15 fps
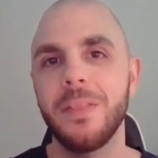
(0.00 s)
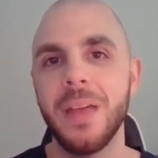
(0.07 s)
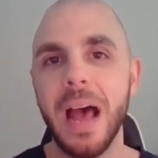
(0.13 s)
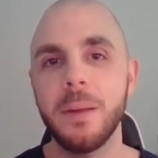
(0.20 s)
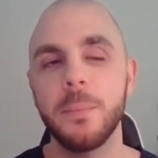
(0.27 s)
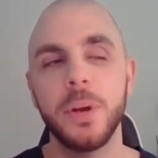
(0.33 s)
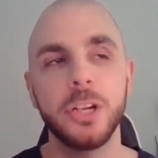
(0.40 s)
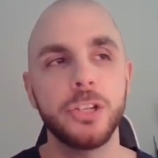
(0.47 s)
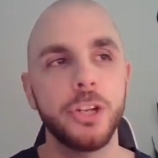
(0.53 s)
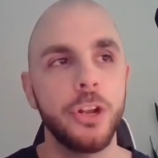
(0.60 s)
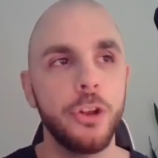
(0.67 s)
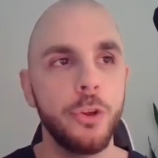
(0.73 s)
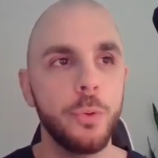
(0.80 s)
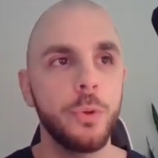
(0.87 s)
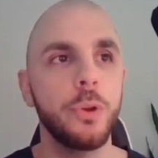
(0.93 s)
that much
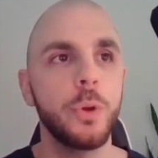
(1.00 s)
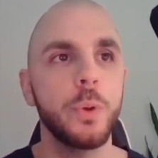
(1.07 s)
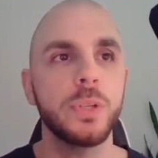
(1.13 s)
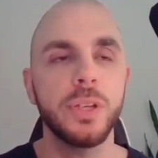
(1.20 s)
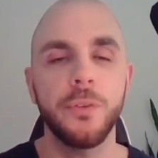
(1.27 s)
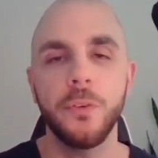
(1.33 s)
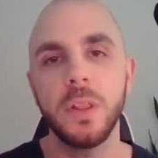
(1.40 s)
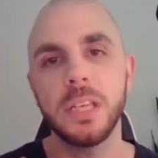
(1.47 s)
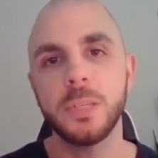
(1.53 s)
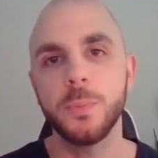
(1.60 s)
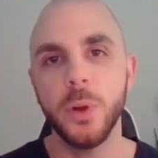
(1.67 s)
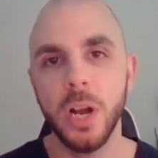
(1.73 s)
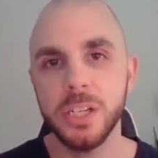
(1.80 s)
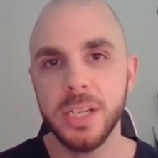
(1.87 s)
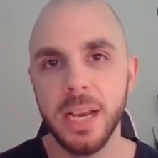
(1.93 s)
new news for this
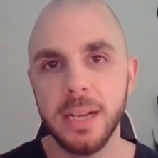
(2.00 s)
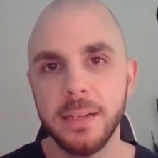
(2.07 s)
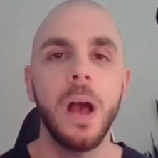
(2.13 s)
project.